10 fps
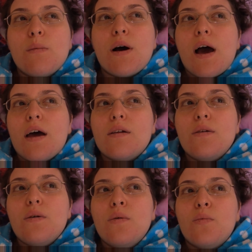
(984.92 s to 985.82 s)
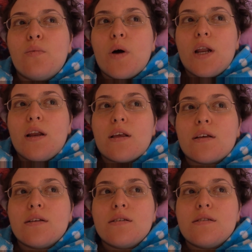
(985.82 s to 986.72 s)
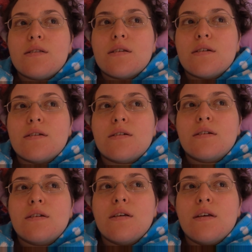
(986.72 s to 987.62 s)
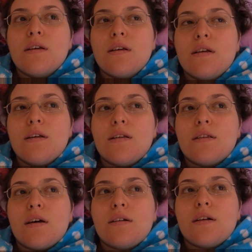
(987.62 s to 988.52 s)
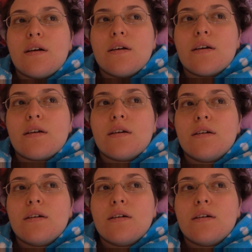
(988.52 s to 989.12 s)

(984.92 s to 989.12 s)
But I don't know what it is that, like,